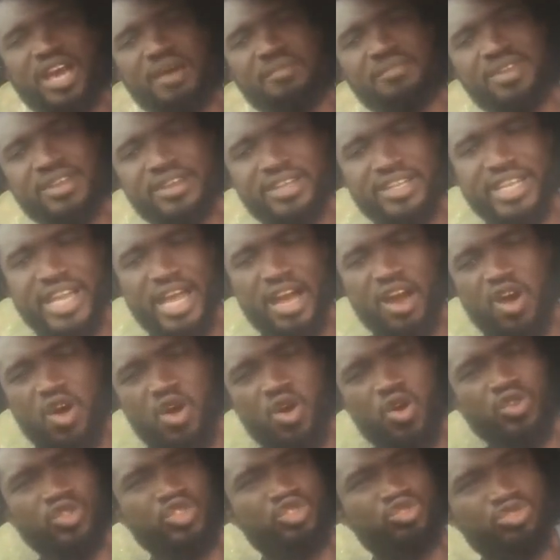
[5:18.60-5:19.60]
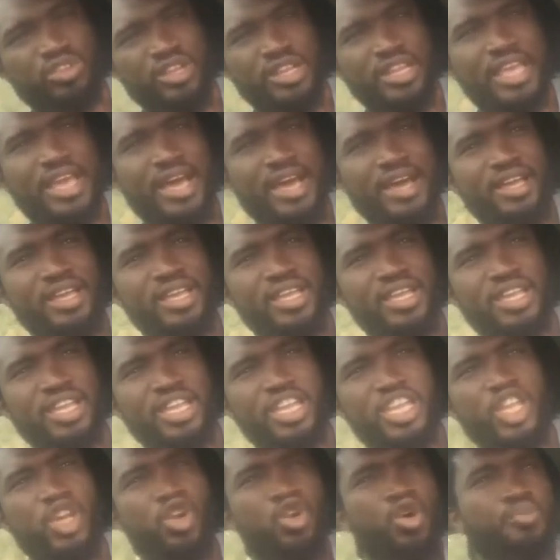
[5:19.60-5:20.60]
America or Australia,
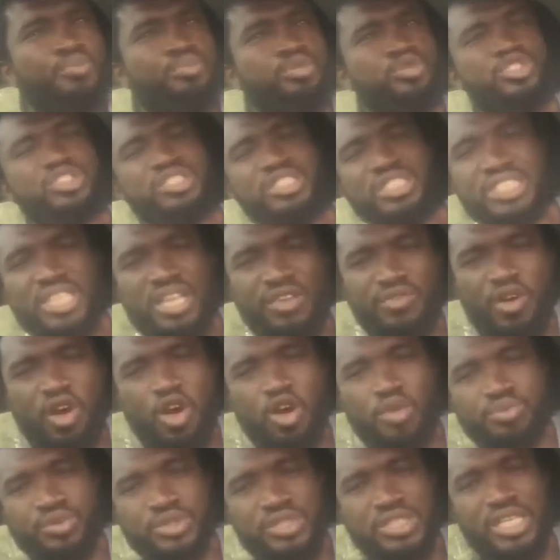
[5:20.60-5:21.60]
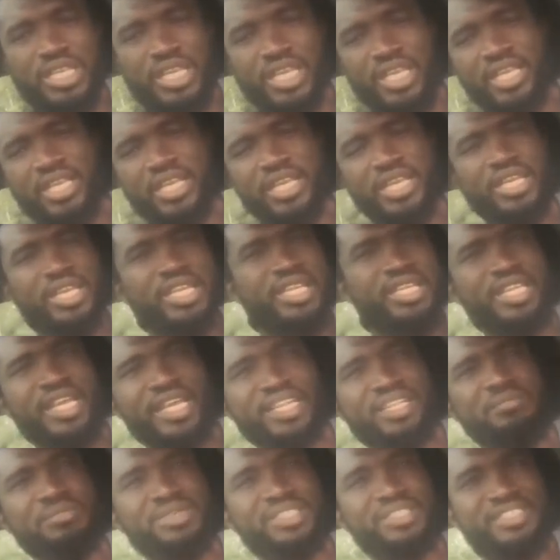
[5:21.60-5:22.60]
you go put himself up, say, in
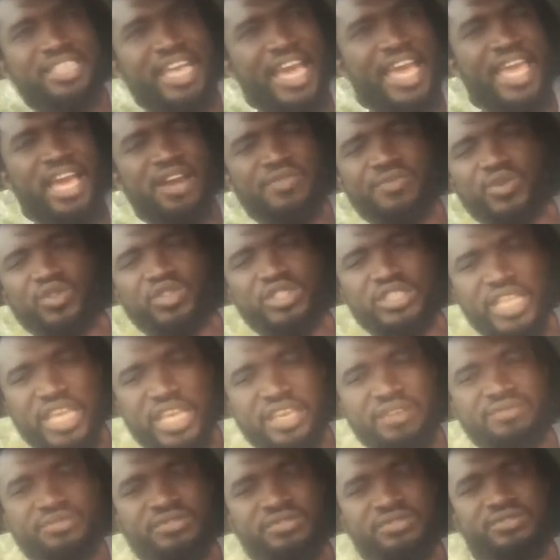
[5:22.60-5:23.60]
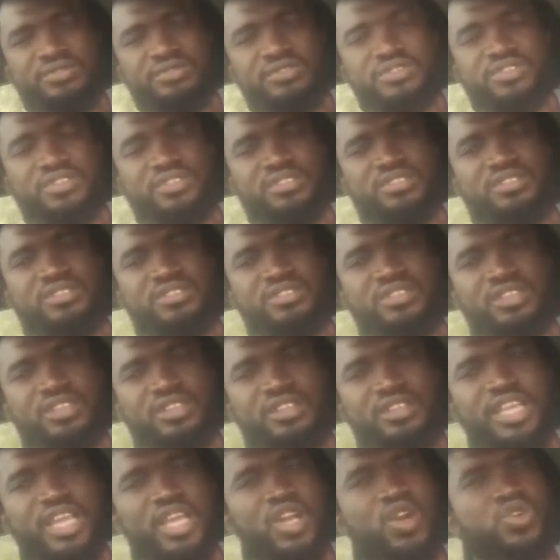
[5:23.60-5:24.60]
a the Messiah for save
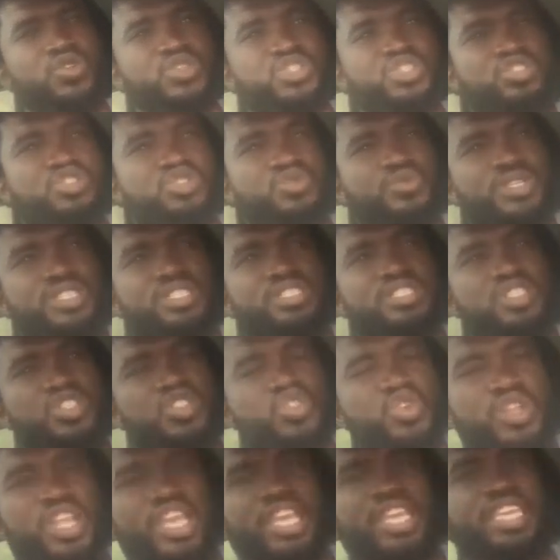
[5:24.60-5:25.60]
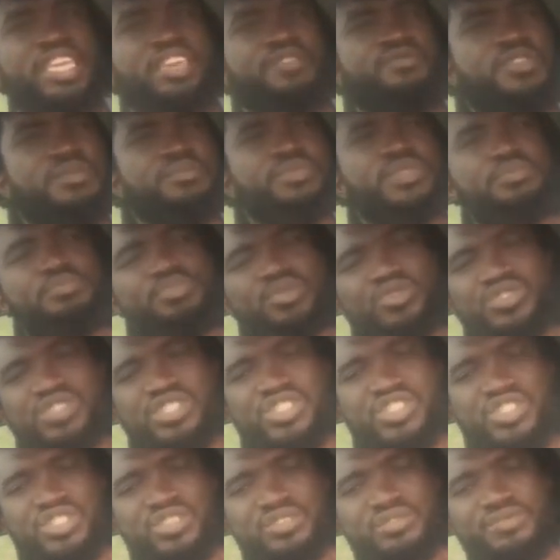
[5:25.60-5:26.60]
then constituents. So they give him the
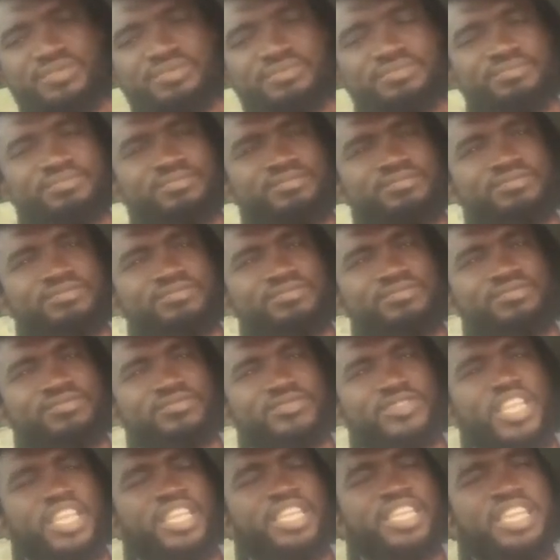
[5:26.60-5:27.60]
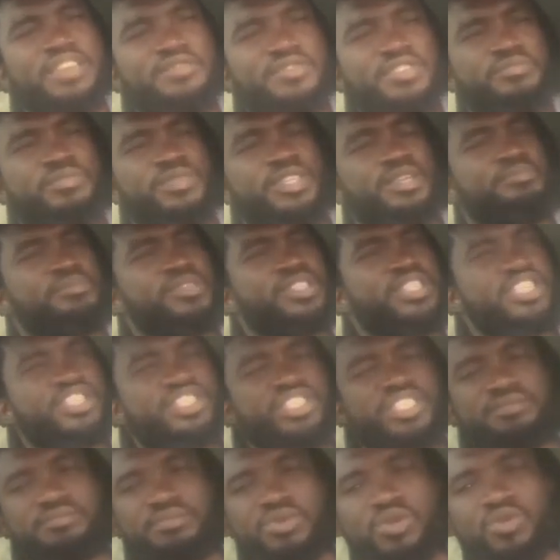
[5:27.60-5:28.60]
position. They give him the
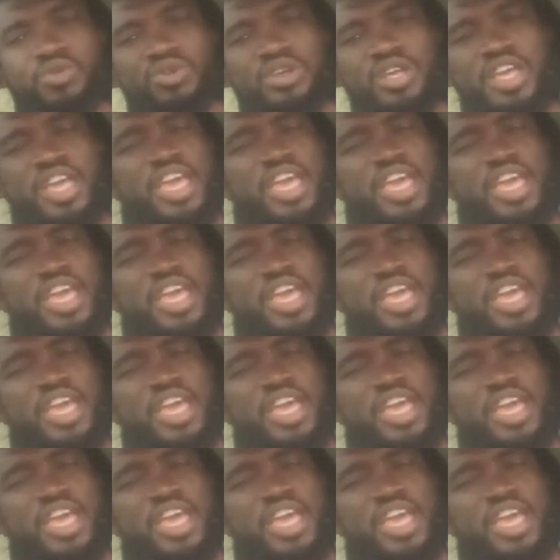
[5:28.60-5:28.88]
symbol.